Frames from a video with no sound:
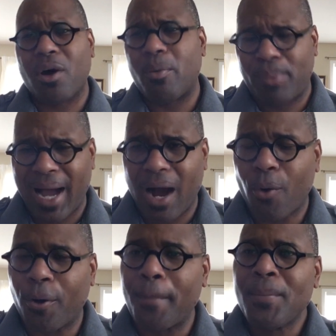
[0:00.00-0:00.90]
with all
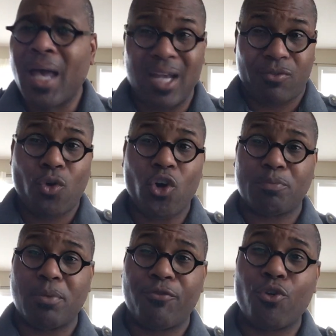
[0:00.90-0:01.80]
power. And of
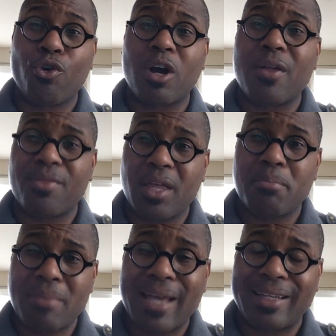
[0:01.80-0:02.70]
course, before they
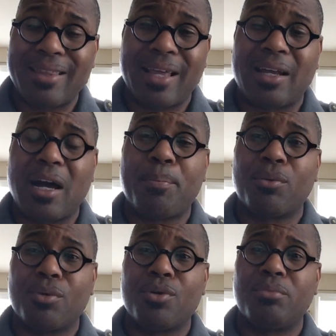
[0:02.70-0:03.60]
met in that
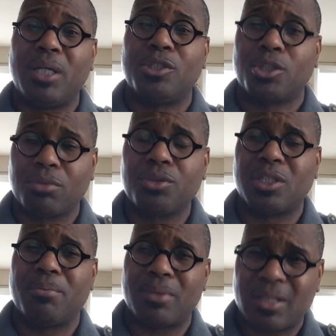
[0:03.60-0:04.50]
upper room in
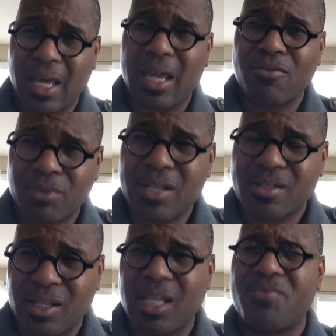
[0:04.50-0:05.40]
Jerusalem, they
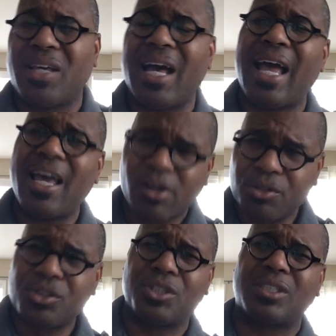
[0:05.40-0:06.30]
received the
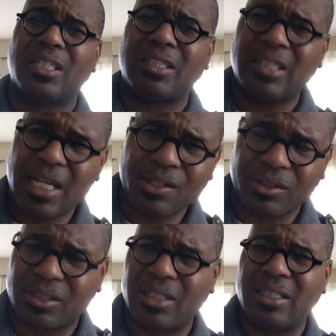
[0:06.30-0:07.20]
elders, the
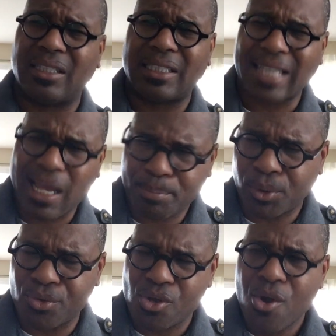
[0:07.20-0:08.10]
leaders, the
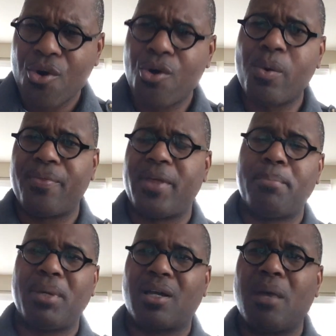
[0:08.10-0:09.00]
disciples who would
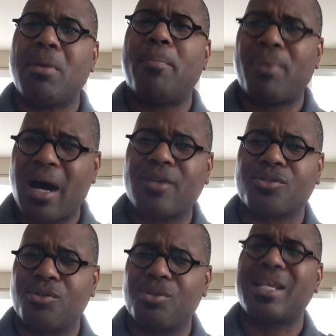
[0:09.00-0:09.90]
then become
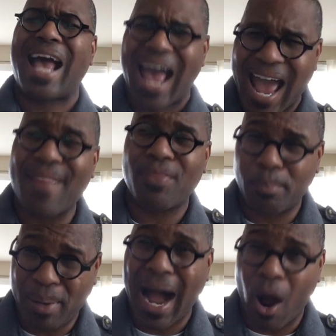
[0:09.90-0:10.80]
apostles had the
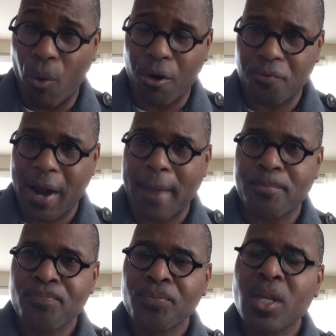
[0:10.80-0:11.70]
power,
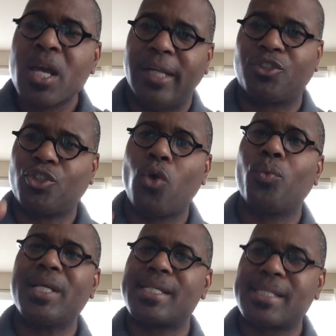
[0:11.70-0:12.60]
right? And so
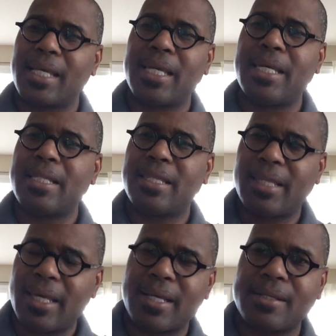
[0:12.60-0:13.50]
we see
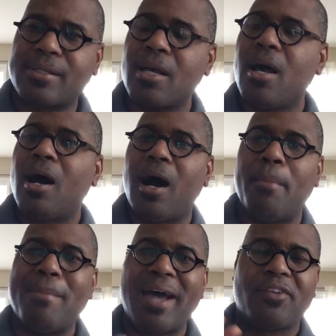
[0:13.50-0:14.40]
this
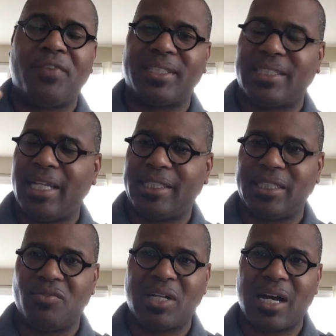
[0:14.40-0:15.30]
uh,
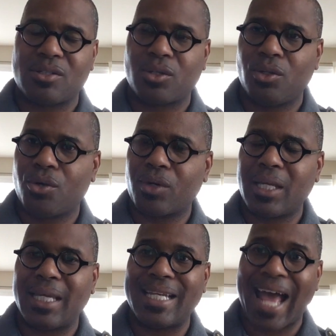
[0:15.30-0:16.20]
manifestation of God's
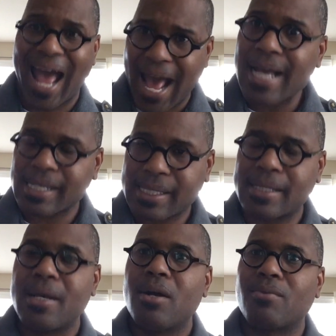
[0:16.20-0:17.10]
glory in
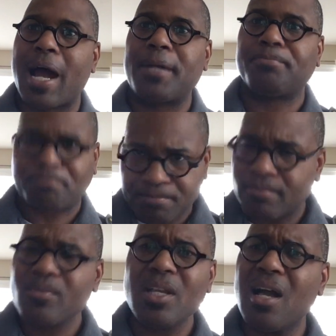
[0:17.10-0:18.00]
Acts, right?
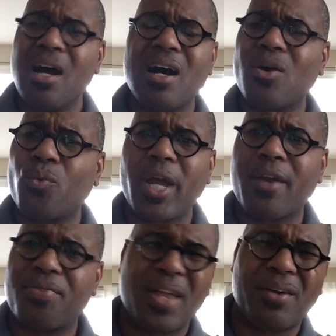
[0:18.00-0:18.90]
uh,
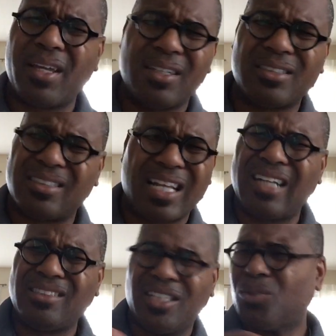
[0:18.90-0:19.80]
where there is
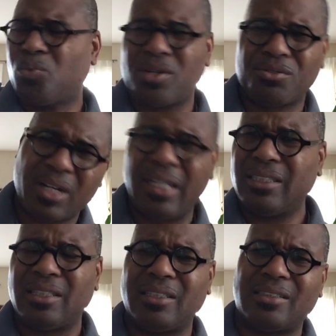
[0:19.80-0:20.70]
not just one
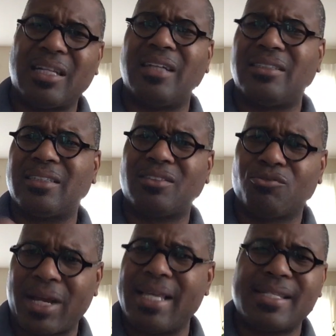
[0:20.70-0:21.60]
race, it is not just
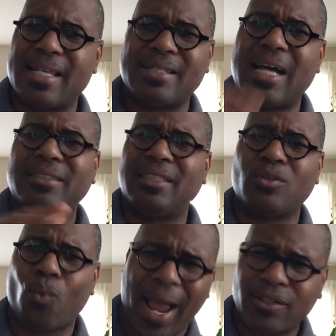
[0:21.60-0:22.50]
race, it's not just
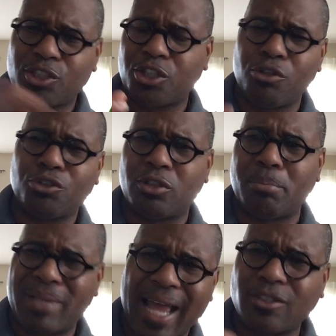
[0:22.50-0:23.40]
a white church or the
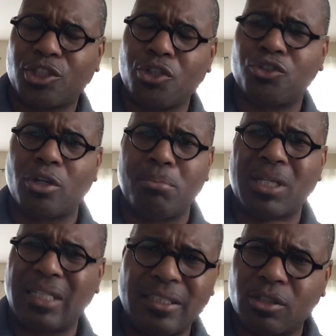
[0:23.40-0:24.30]
black church or
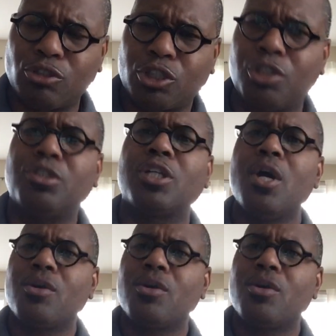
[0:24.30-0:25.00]
Middle Eastern church,